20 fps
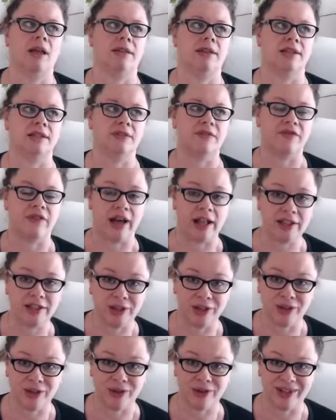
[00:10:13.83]
There's a
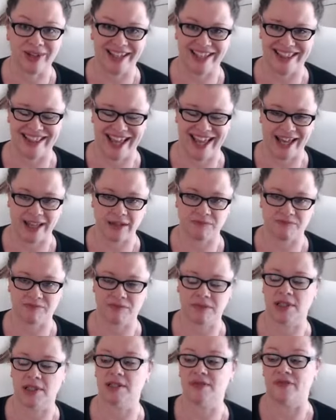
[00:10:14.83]
value in that.
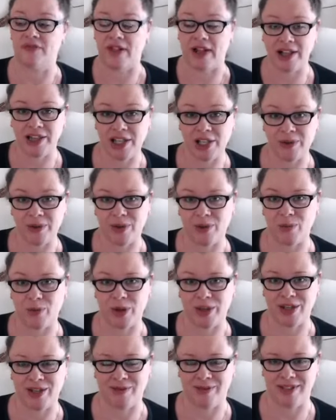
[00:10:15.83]
There's value in
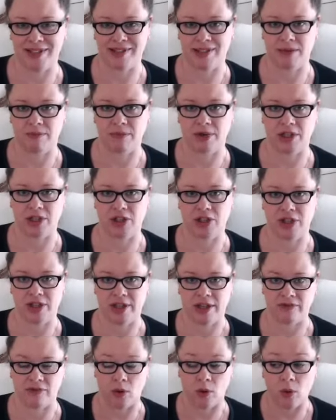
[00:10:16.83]
working with somebody who
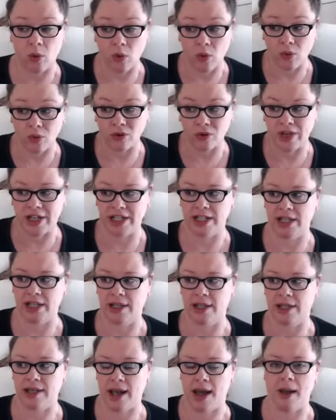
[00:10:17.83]
they've
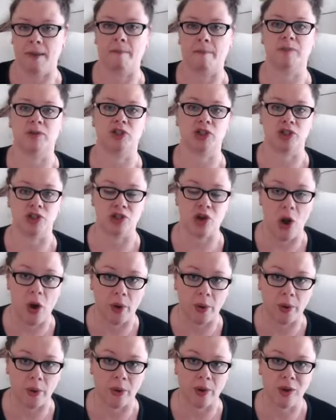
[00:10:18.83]
already come to
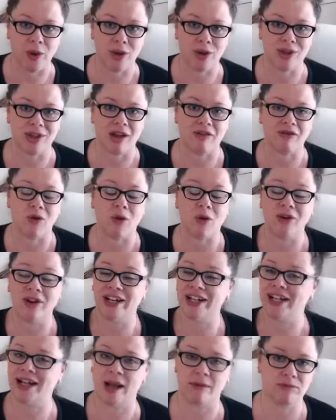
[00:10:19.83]
know, who they've
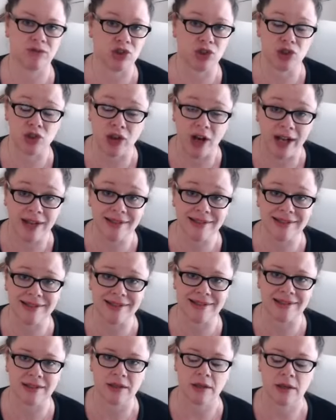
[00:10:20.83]
already come to
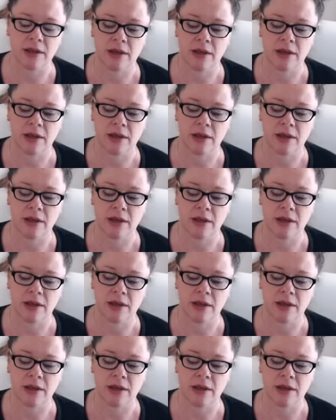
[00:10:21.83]
trust,